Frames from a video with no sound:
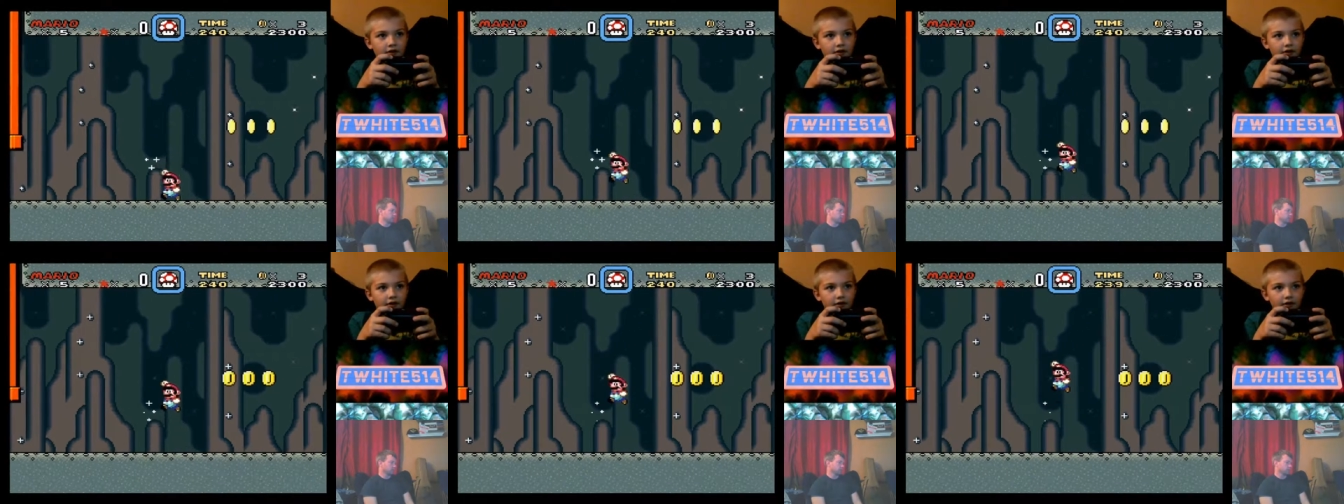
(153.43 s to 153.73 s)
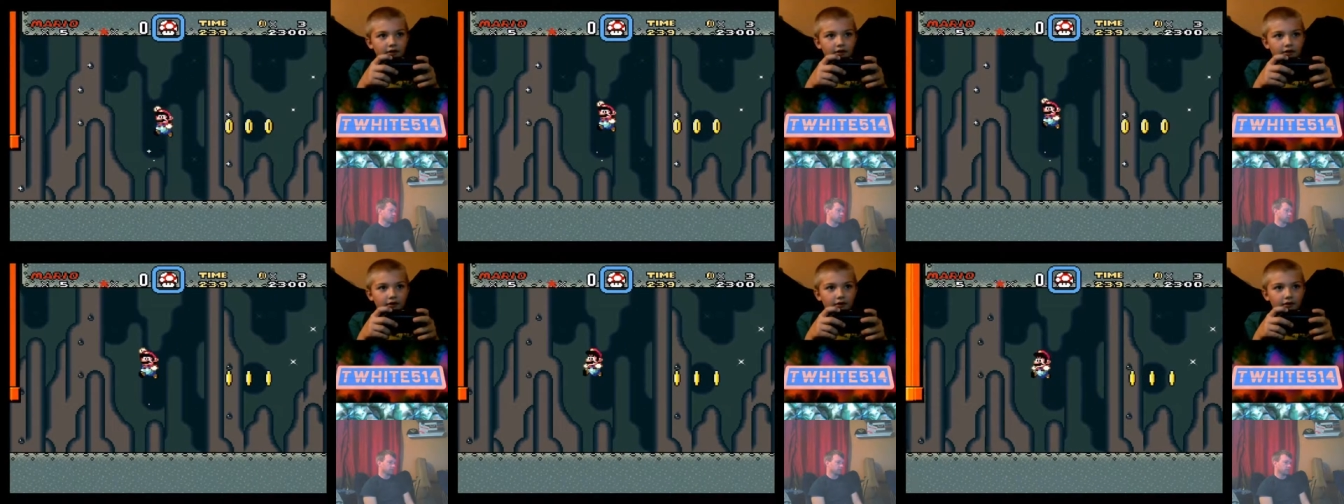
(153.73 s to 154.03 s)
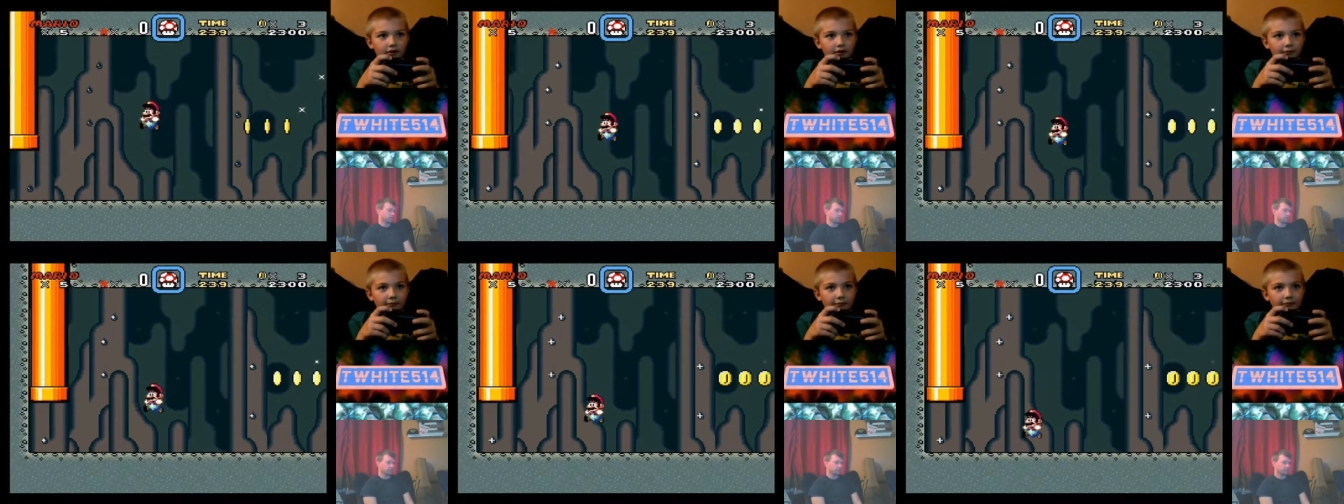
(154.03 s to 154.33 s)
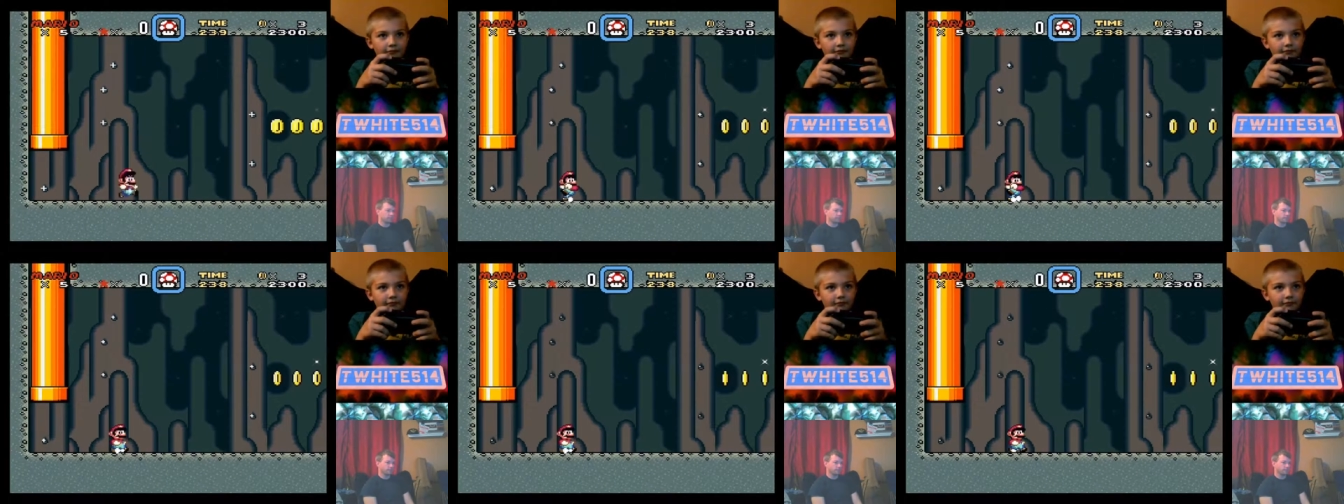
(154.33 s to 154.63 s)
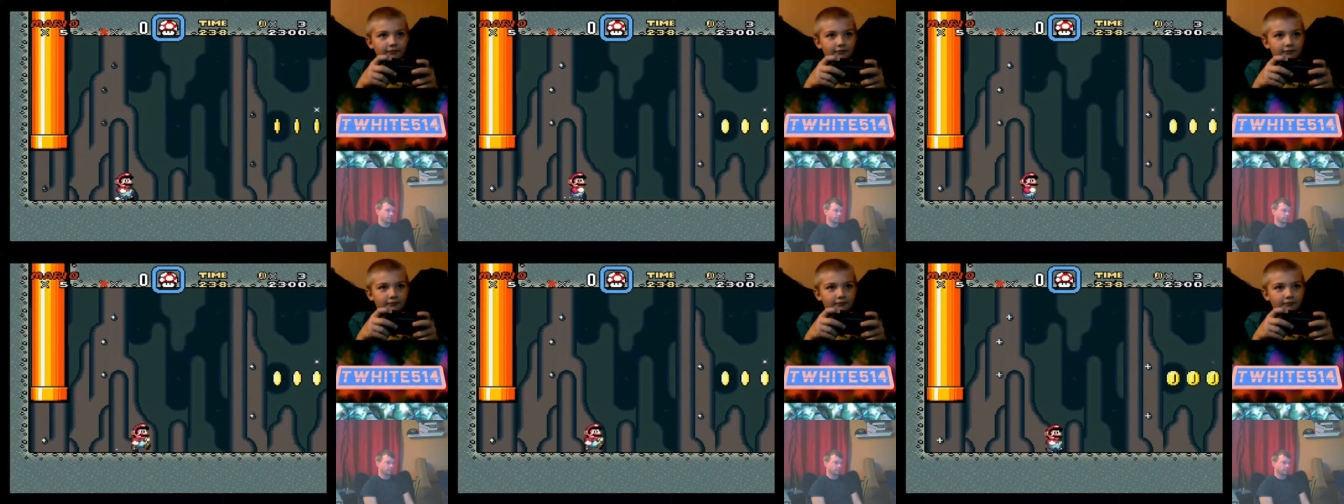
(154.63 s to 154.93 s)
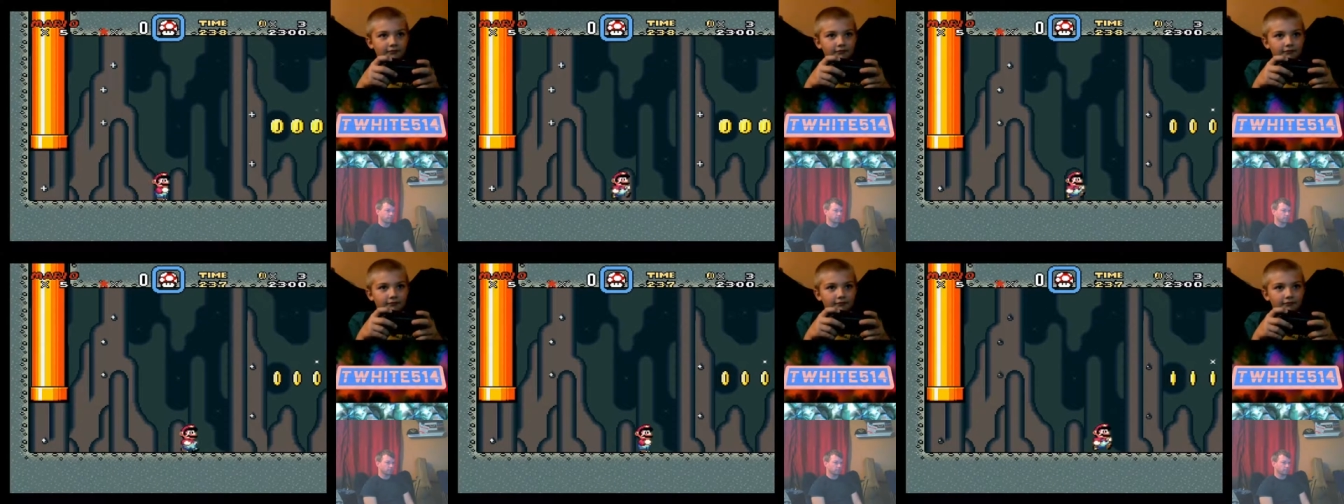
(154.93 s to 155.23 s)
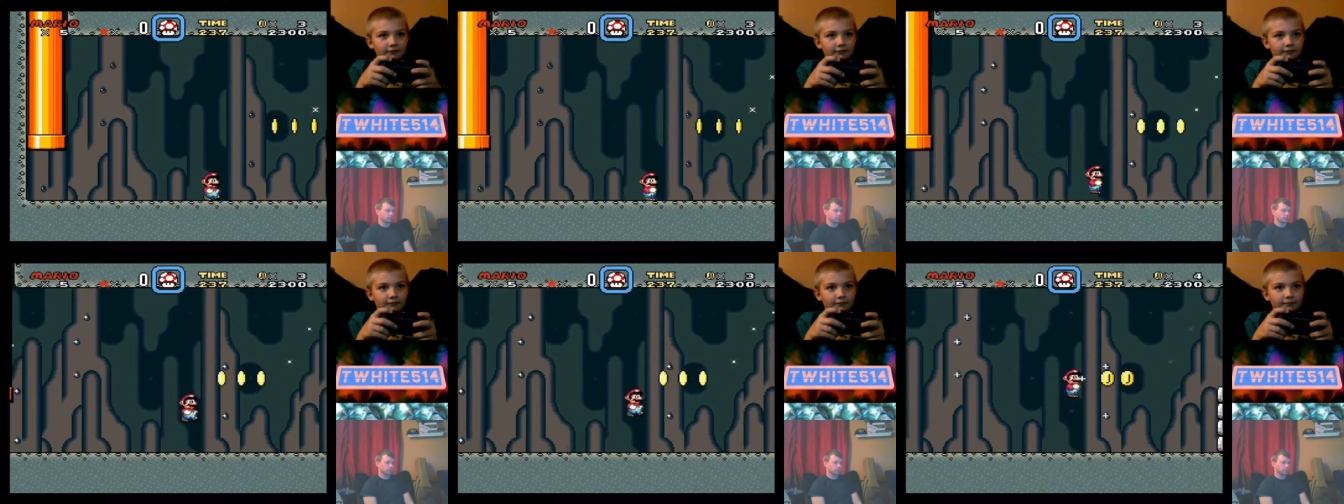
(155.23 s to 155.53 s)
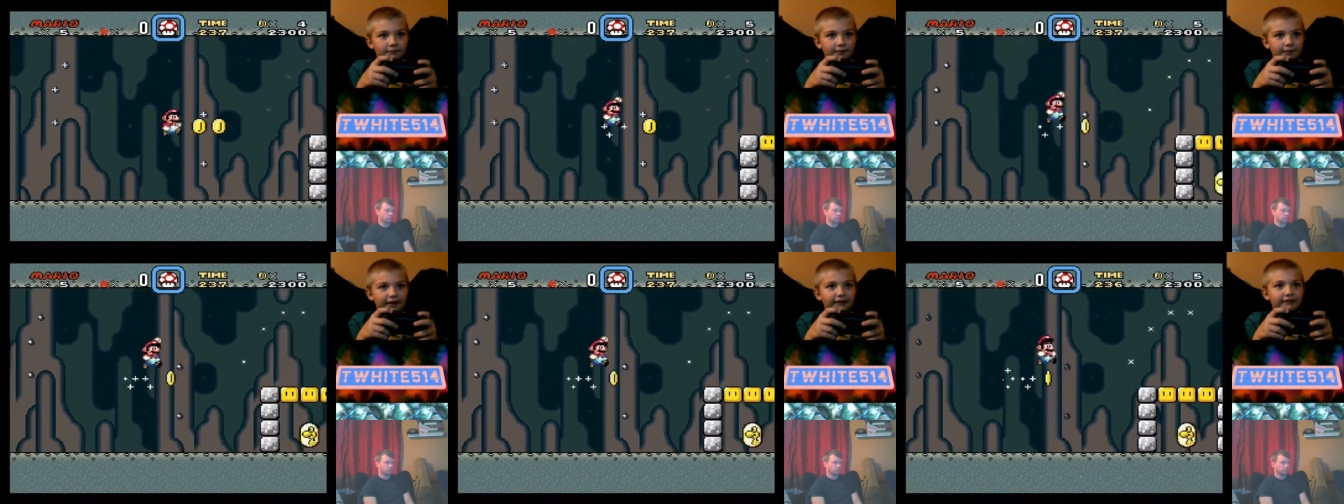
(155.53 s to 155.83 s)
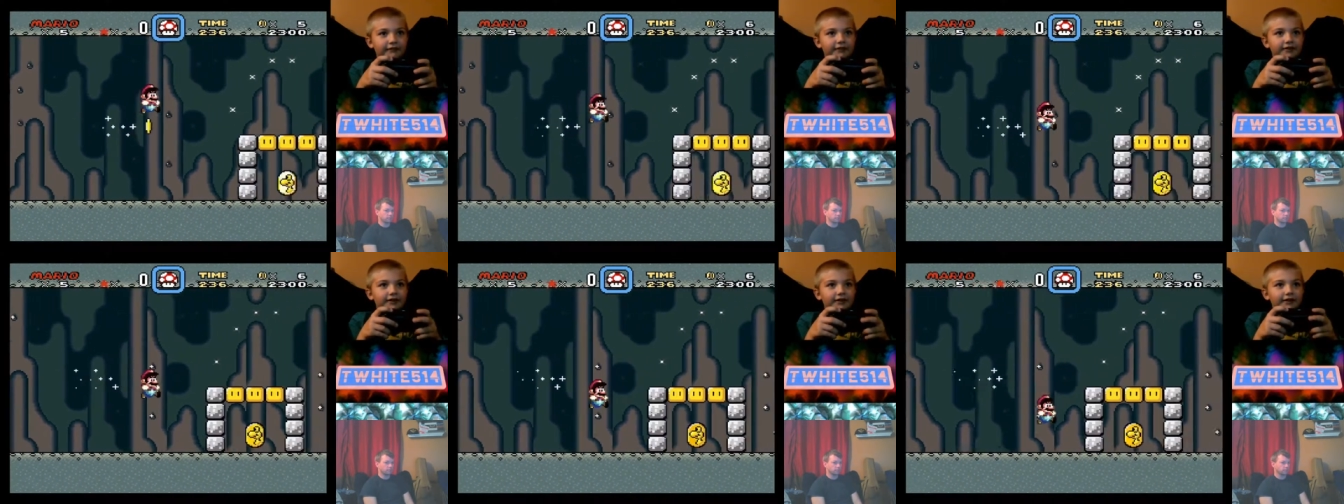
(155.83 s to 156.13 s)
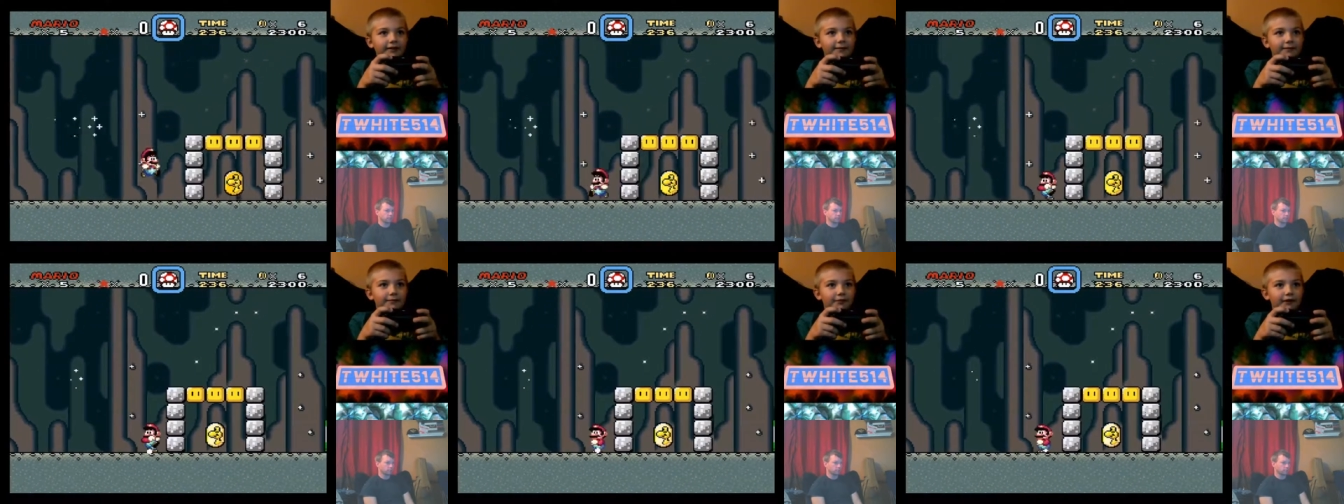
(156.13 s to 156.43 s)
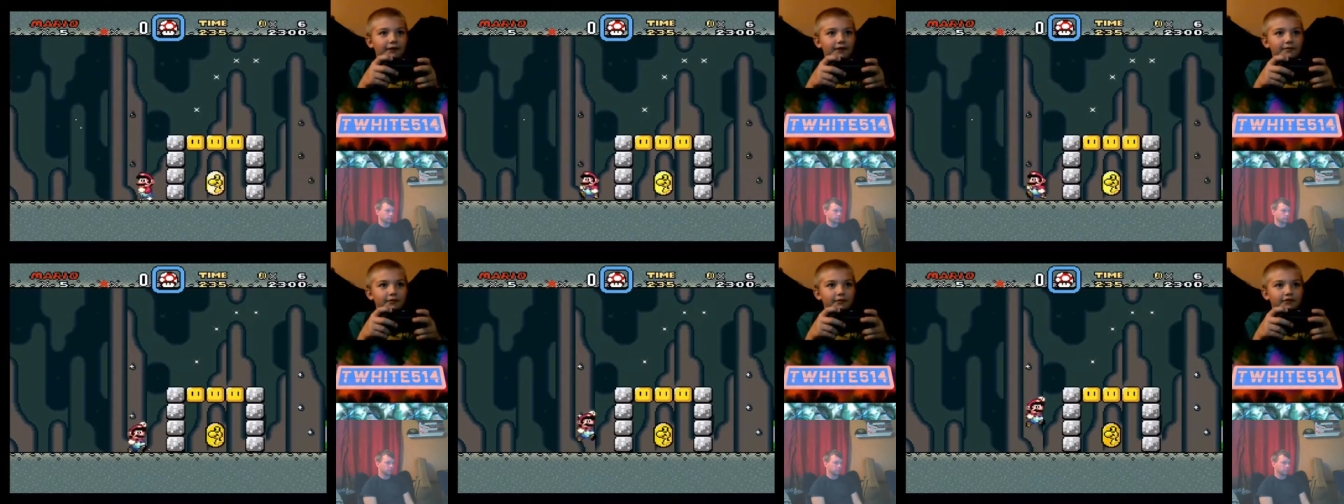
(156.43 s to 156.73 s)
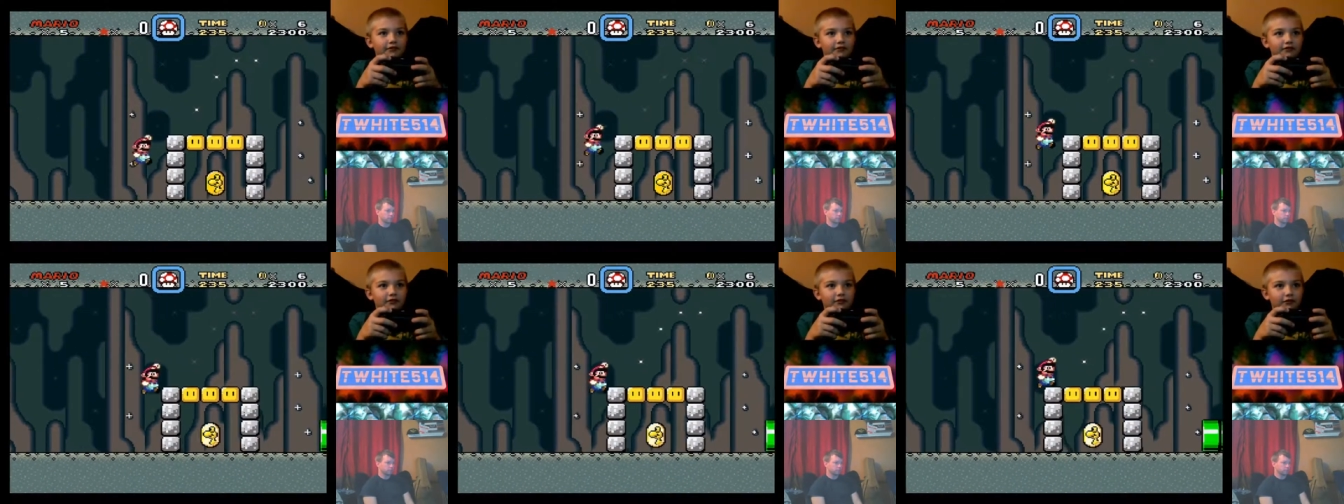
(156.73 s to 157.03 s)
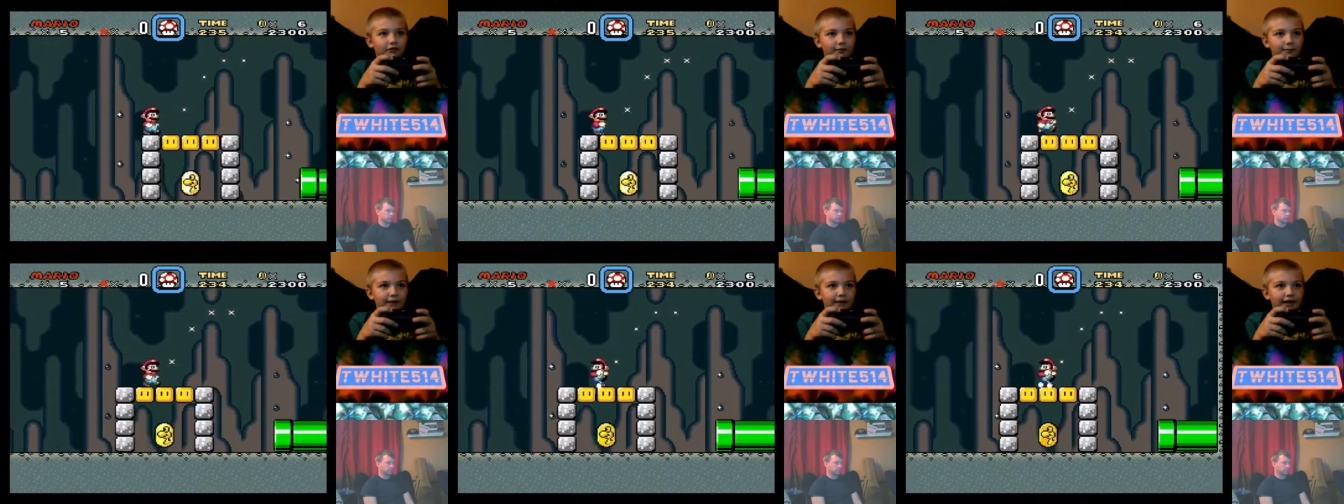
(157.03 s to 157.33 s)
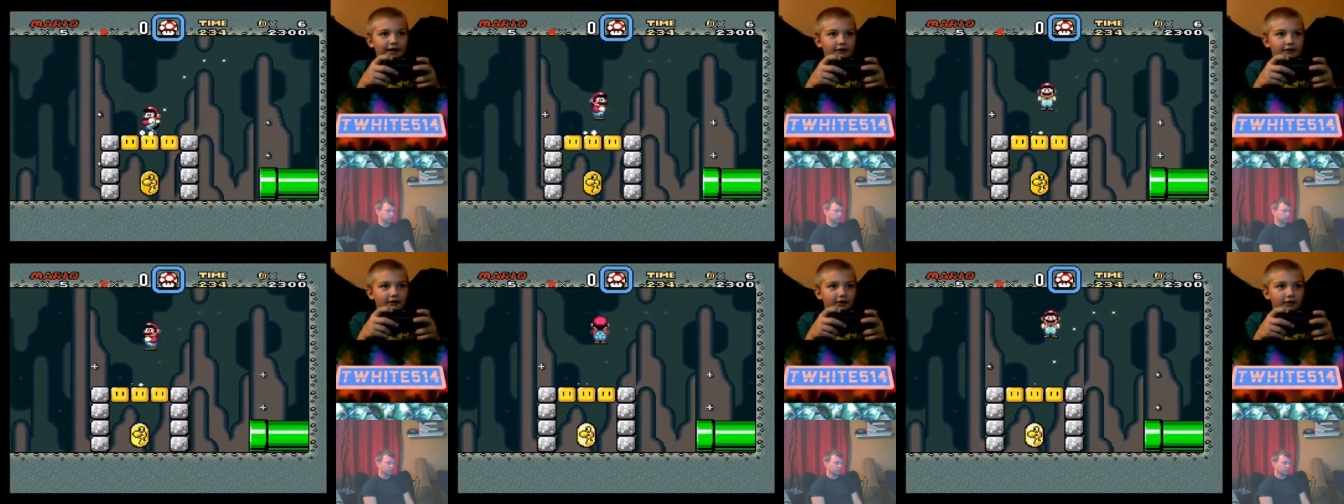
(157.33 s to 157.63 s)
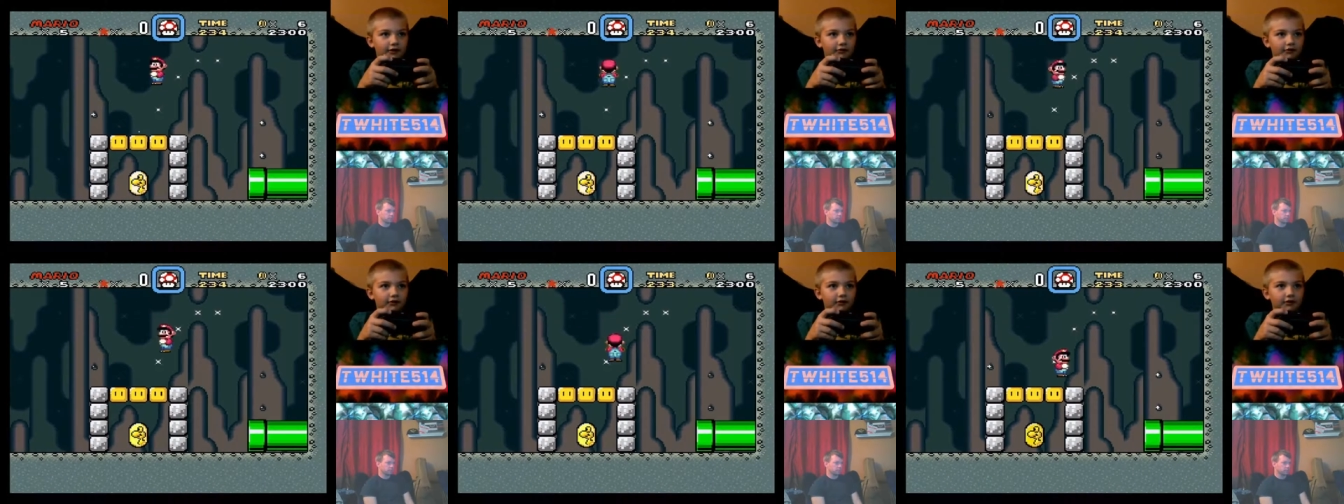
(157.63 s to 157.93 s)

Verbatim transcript: Um, Basically, pretty much just the background.